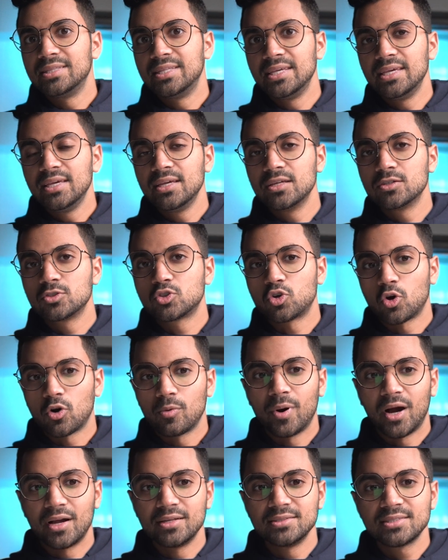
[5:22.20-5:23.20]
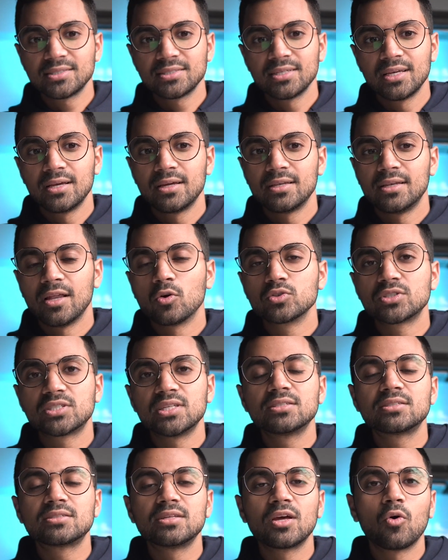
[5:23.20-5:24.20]
the turbines. Now,
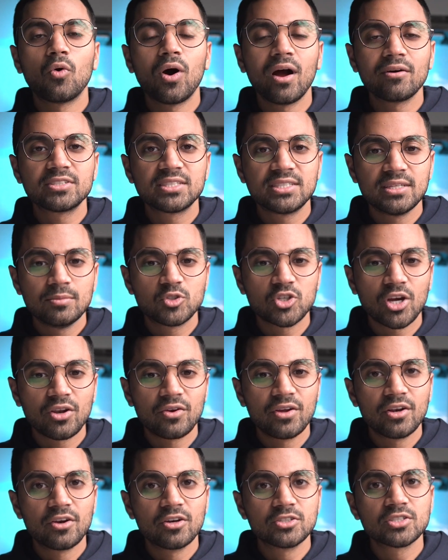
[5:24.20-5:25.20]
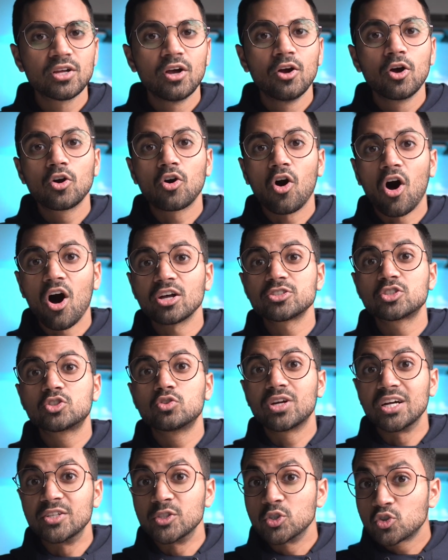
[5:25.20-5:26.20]
since they don't have steam generators, costs
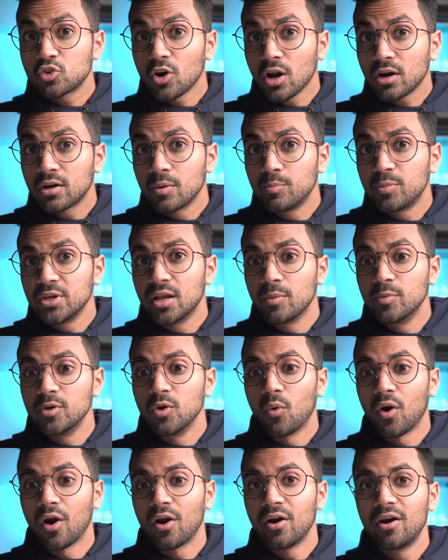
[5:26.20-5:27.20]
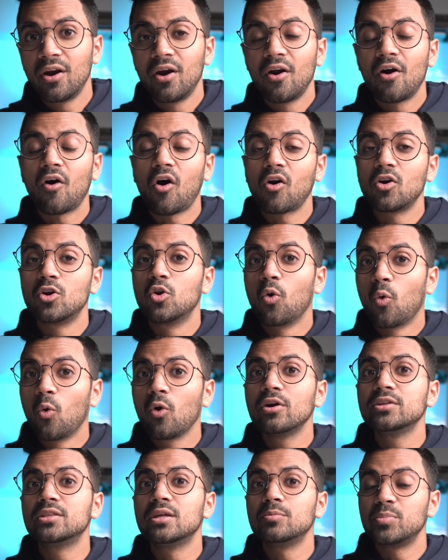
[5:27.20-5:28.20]
to construct a BWR are
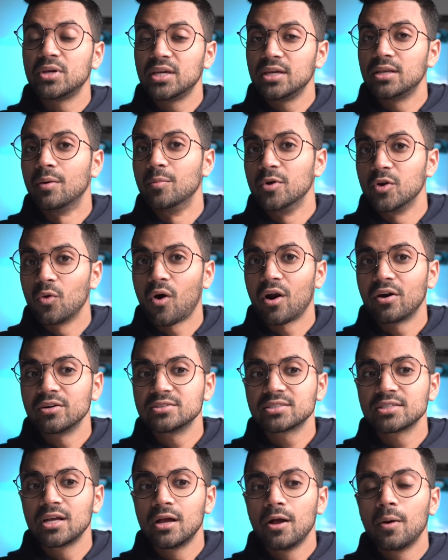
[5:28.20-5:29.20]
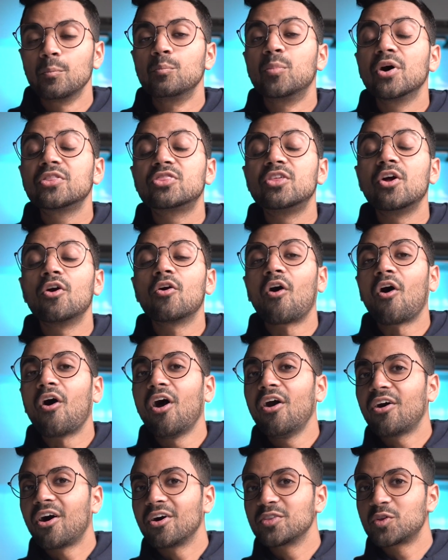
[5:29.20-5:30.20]
lower than PWRs, but there
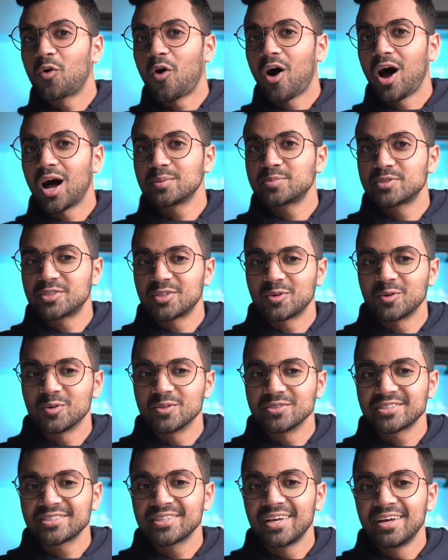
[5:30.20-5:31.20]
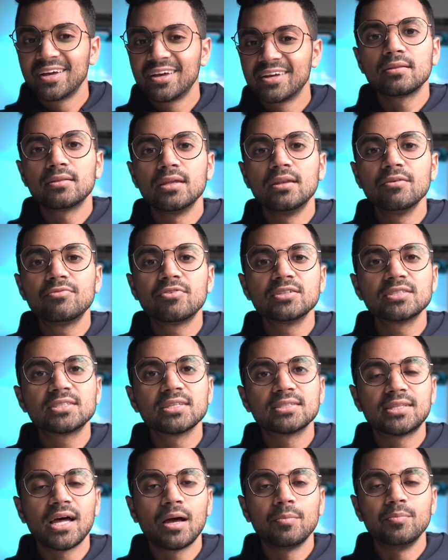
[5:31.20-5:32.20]
are other obstacles. The difference
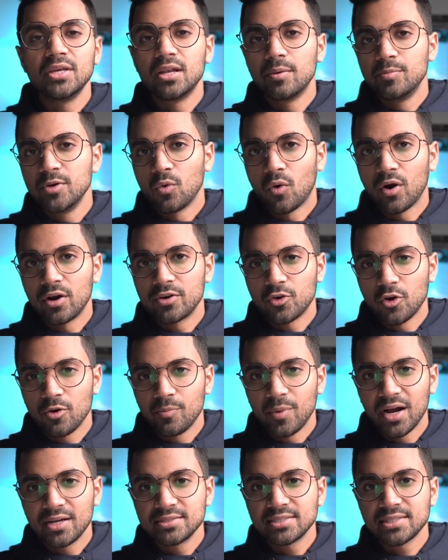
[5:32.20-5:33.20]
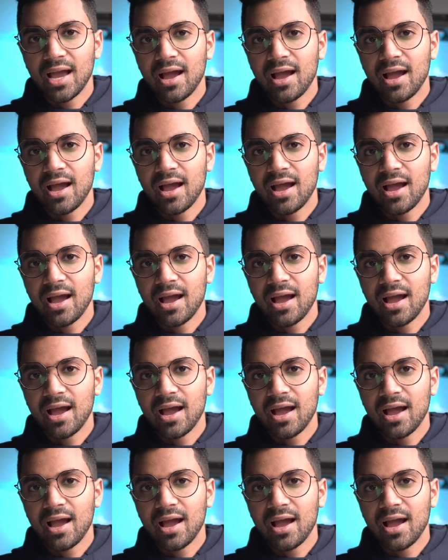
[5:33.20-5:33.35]
is that BWR turbines